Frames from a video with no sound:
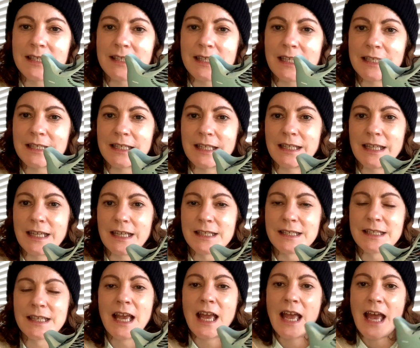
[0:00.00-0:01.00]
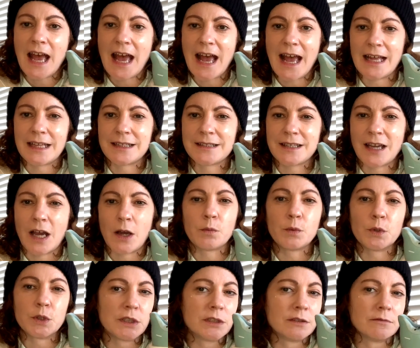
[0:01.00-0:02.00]
6 in this, and I
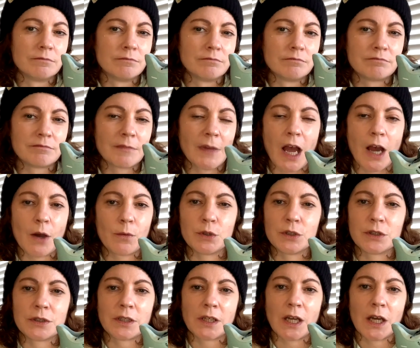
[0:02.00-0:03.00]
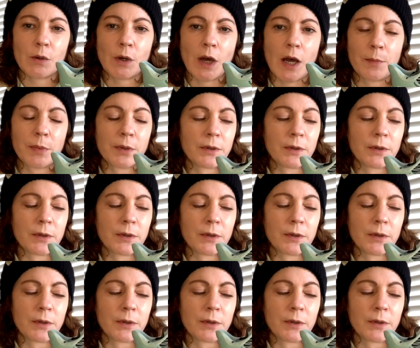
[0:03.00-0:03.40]
wouldn't go up.